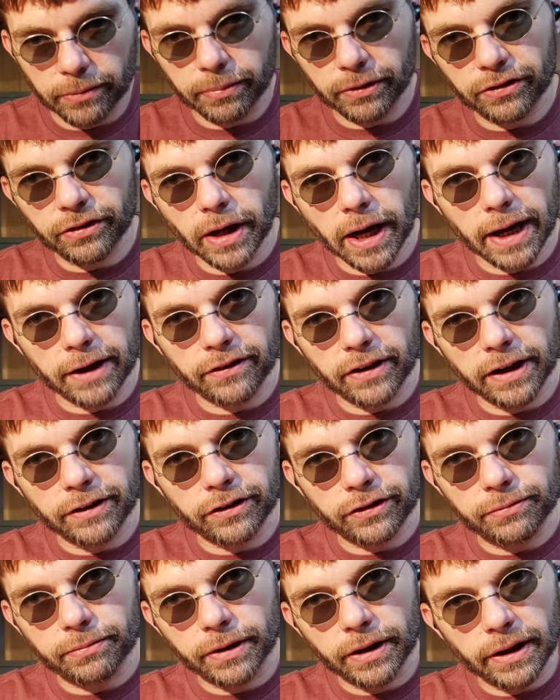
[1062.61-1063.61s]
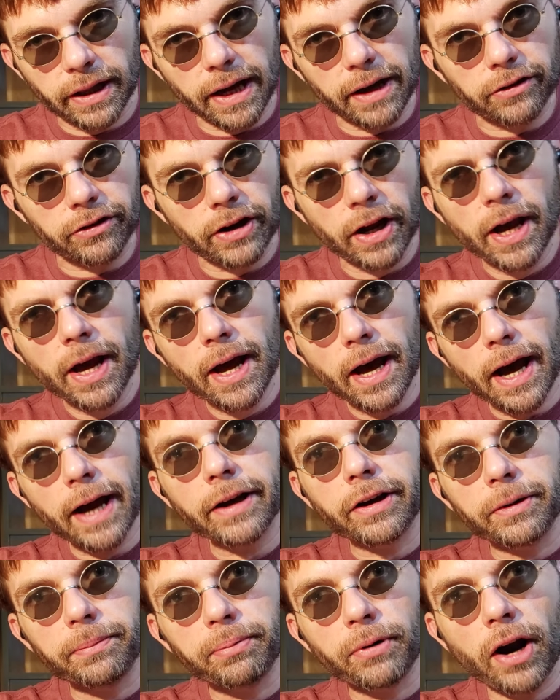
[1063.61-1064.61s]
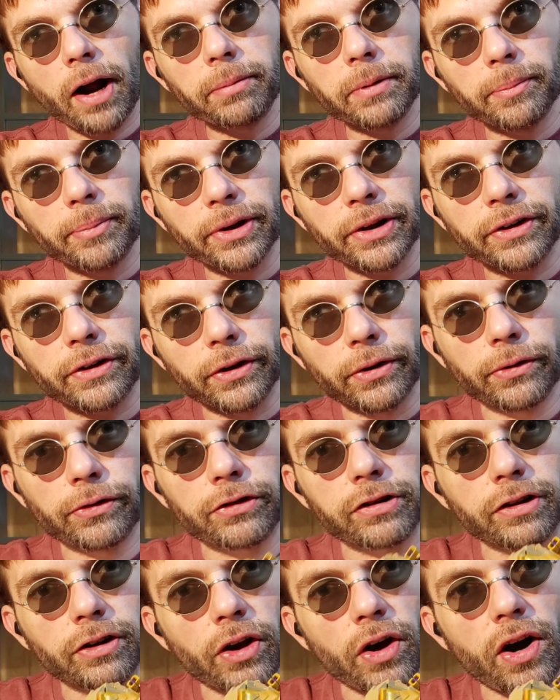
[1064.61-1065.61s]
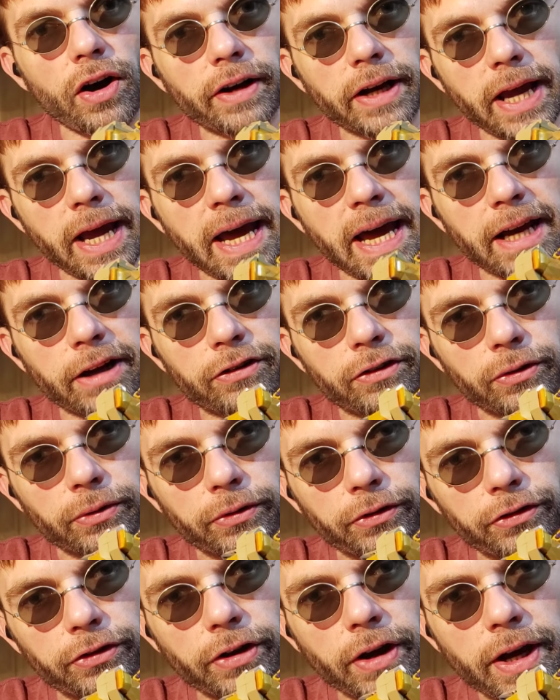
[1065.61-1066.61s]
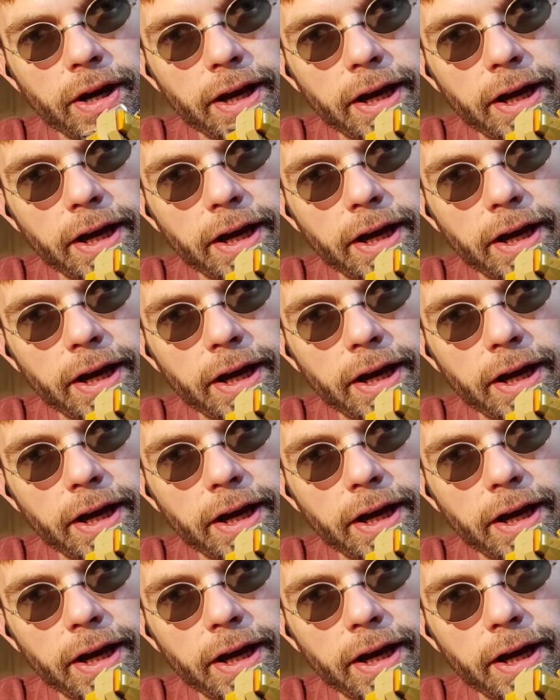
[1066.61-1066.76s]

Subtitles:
And besides, I just realized I could probably use long axles